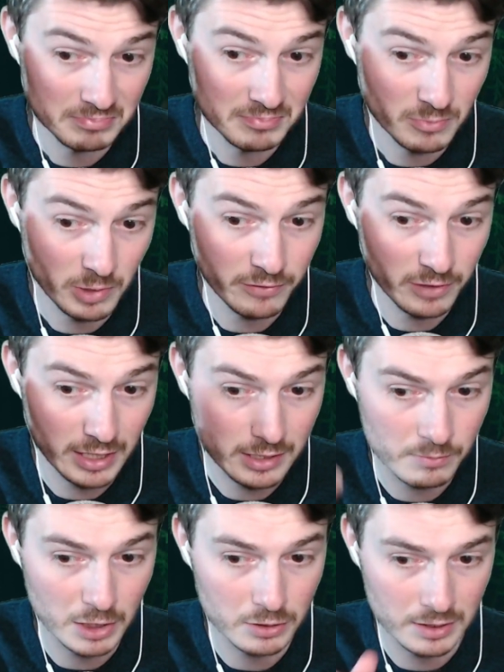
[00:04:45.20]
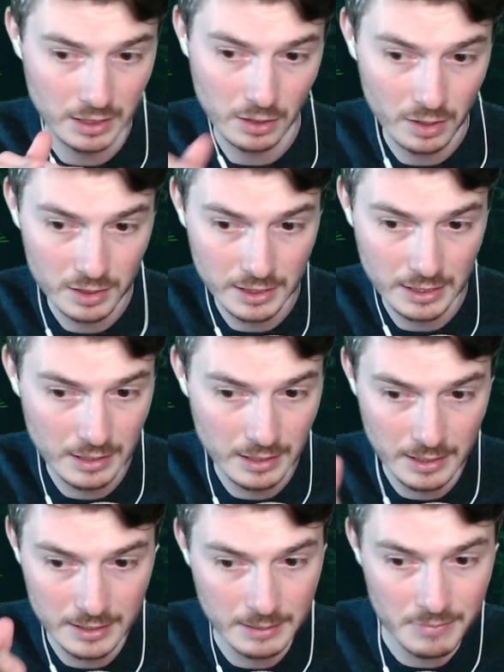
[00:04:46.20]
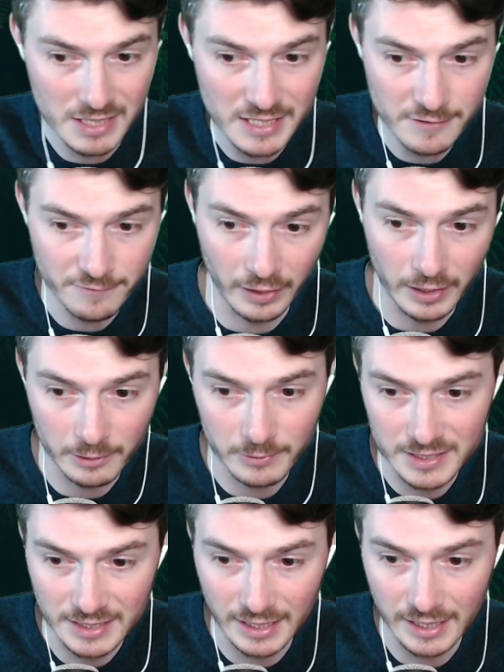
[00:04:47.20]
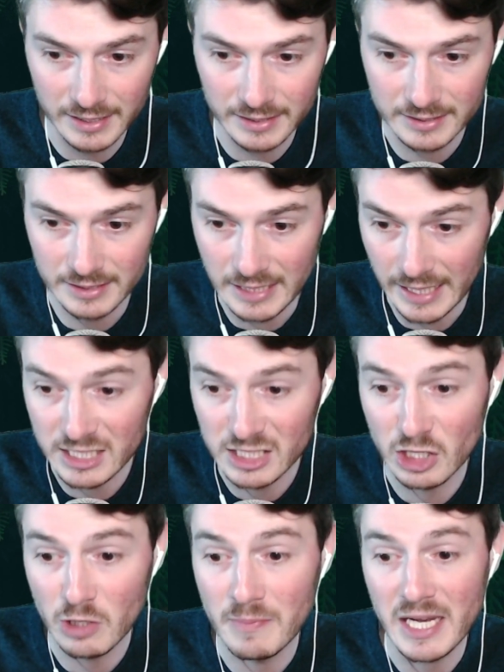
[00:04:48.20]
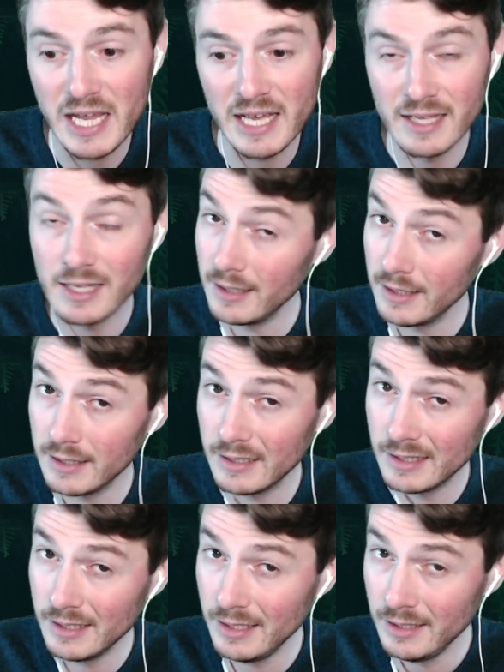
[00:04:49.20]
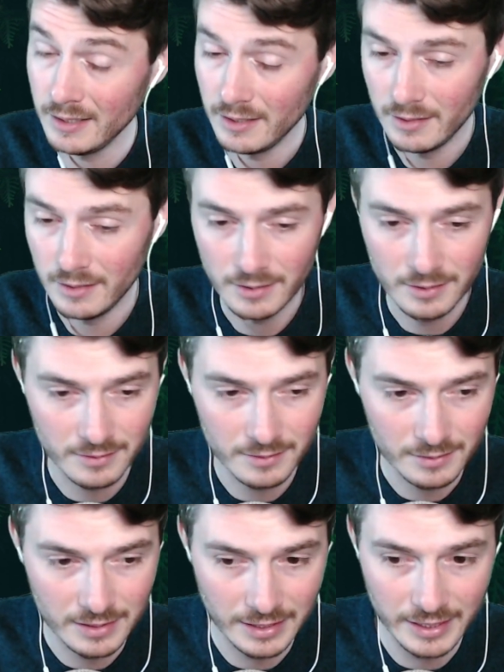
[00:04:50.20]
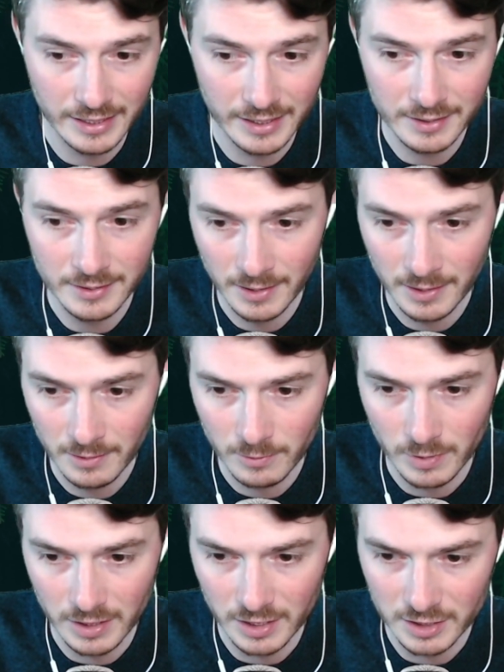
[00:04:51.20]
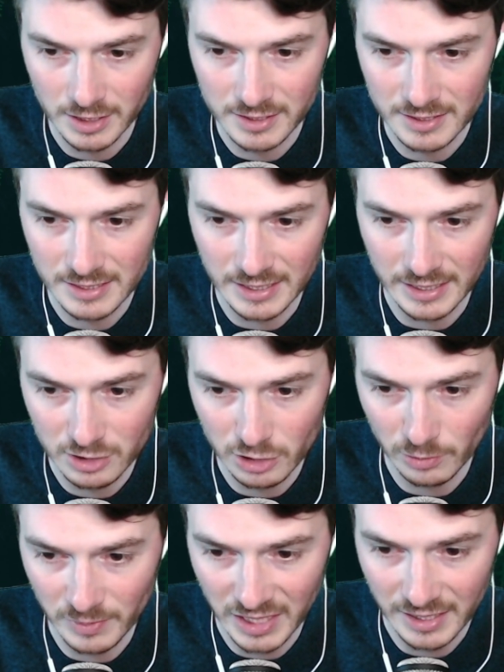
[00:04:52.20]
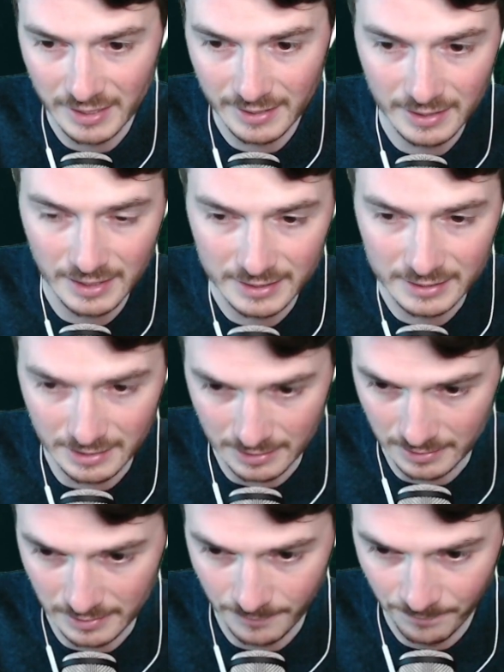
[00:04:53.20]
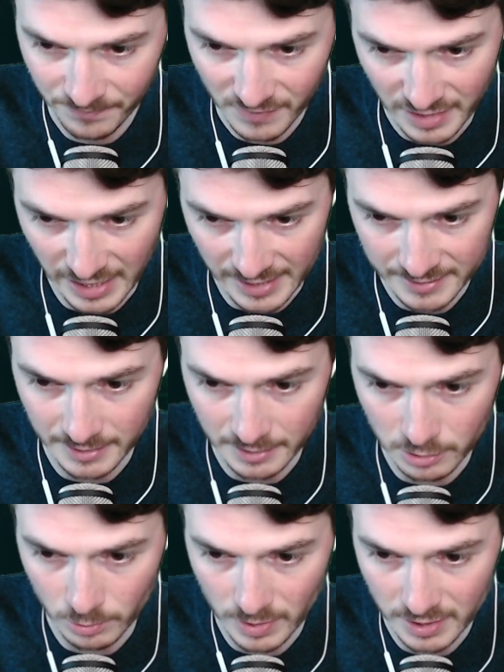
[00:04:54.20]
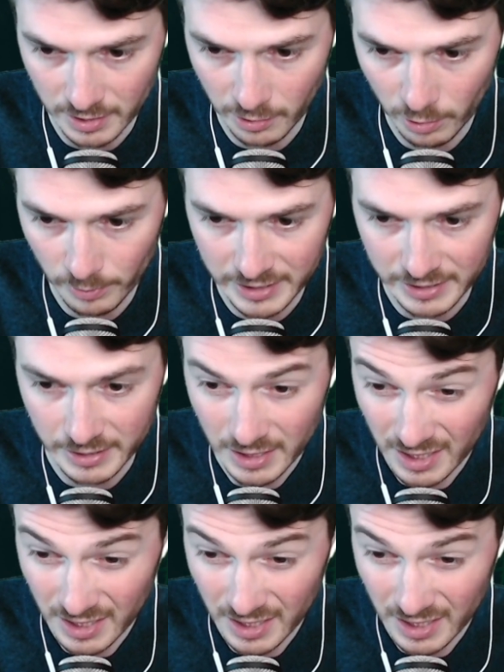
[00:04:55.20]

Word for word: We forget about all the, the beef uh, with un Insomnia. Huh? Okay. I just see Insomnia, huh? Like the, the answer to Wonder already.